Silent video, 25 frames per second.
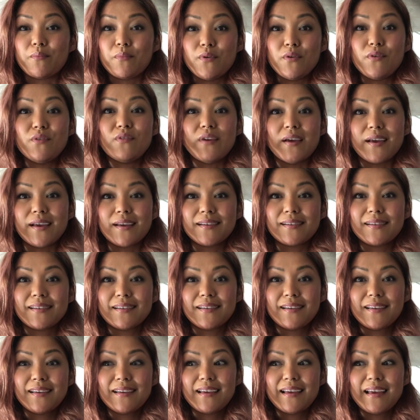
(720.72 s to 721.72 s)
moving,
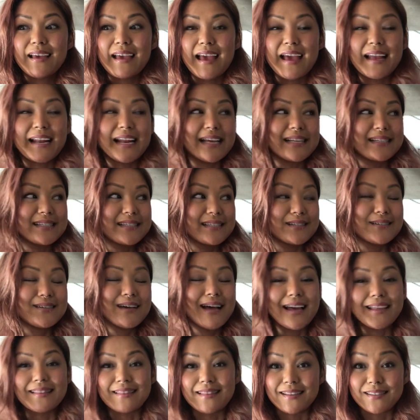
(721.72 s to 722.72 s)
and I still
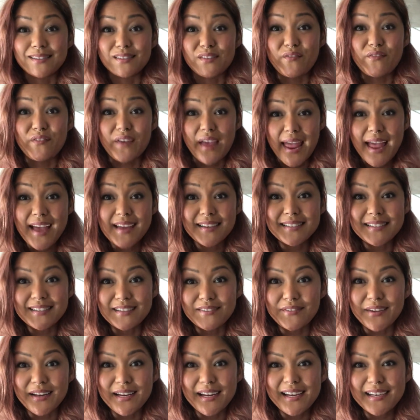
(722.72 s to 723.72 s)
had this van to
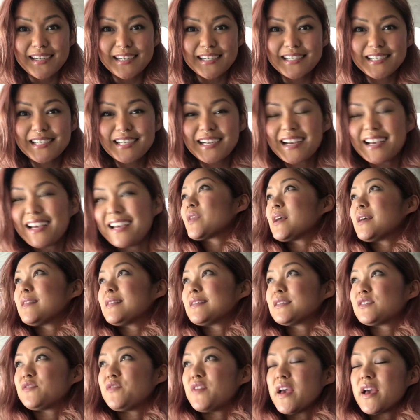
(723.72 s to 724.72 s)
finish.
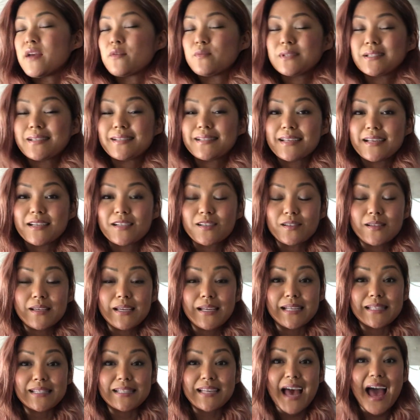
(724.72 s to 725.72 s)
This van was essentially
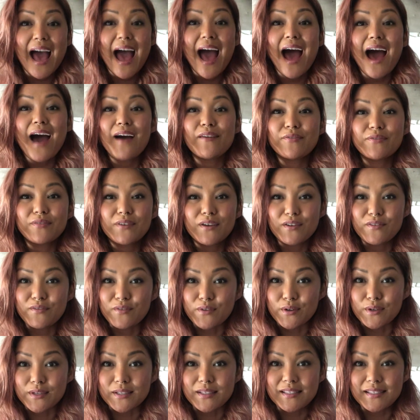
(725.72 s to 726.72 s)
in its half
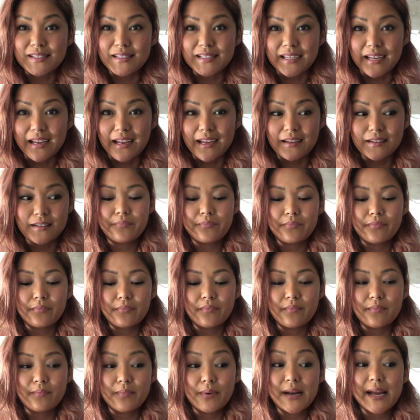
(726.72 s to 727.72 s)
converted state,
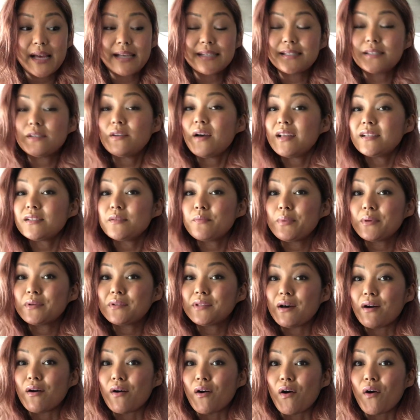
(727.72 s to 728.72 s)
but I still had to build
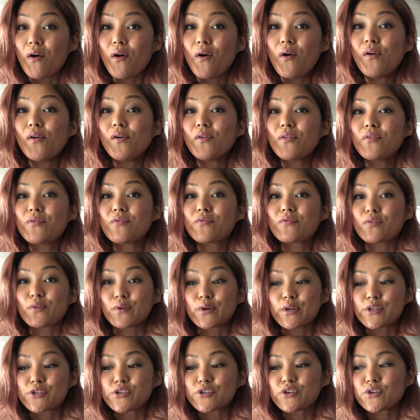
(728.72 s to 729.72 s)
out all the
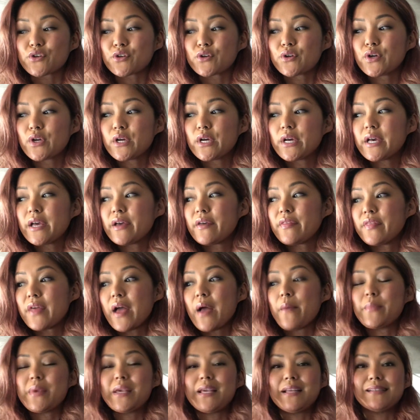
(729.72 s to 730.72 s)
furniture.
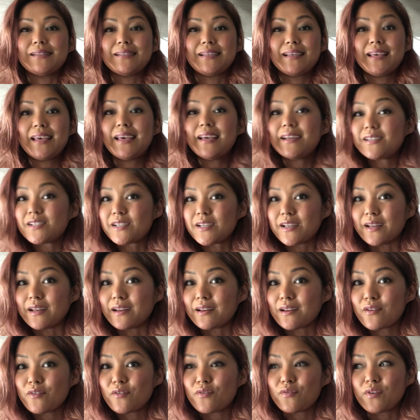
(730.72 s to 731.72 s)
That means a kitchen,
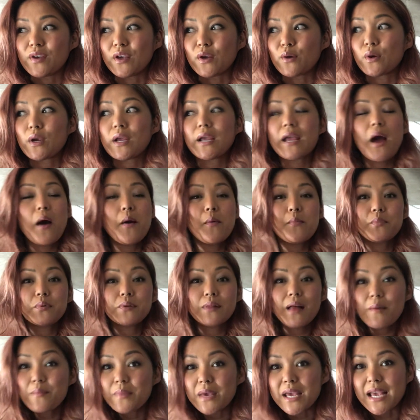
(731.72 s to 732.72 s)
figuring out
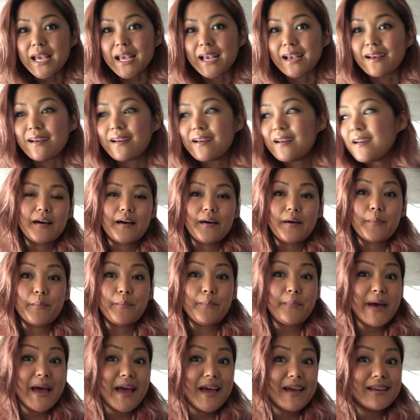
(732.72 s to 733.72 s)
plumbing, a
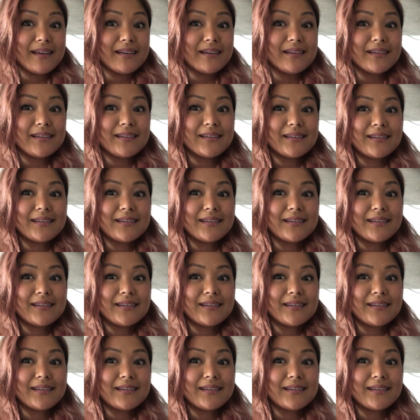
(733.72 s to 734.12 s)
bed,